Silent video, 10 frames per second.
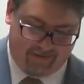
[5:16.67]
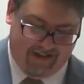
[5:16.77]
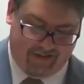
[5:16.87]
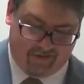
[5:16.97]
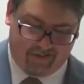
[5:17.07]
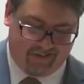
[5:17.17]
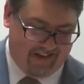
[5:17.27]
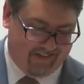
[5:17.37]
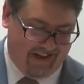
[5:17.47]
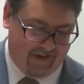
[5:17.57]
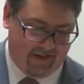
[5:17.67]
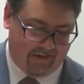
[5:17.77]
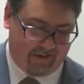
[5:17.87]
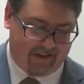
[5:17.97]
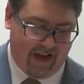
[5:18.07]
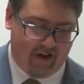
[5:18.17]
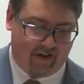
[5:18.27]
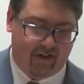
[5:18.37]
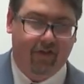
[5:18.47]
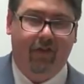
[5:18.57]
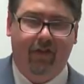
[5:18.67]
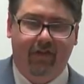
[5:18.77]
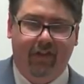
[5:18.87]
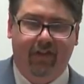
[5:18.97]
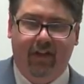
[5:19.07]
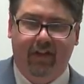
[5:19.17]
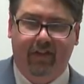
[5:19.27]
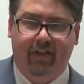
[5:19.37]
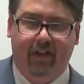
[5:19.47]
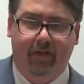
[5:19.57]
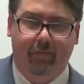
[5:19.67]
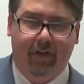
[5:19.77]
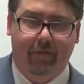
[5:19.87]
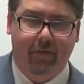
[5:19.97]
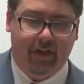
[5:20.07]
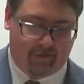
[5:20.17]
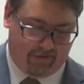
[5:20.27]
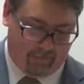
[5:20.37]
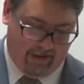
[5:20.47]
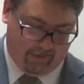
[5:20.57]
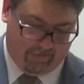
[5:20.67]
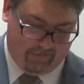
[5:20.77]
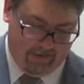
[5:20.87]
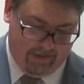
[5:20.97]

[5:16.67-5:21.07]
actually stands out as a caricature of this tendency in, in many respects,